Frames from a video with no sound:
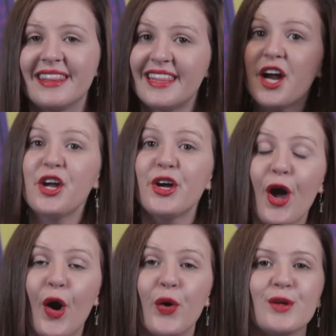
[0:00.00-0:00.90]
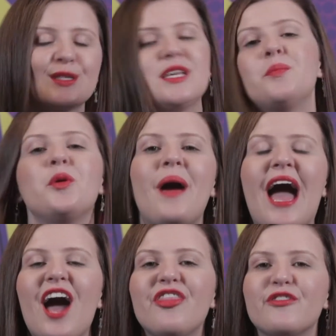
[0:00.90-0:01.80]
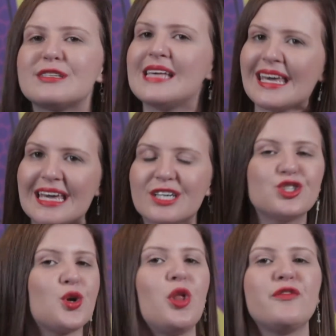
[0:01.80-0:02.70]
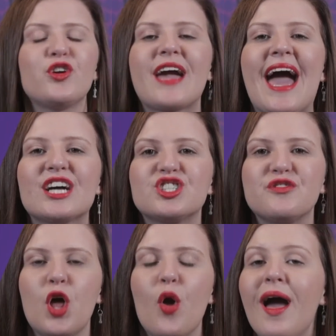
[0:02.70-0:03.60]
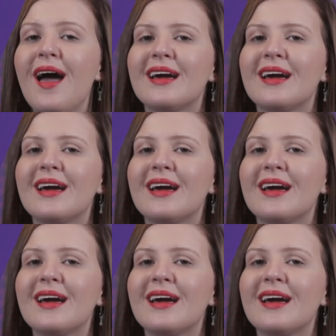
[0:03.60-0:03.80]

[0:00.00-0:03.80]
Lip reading: There you go, your simple path for taking control of your cash flow.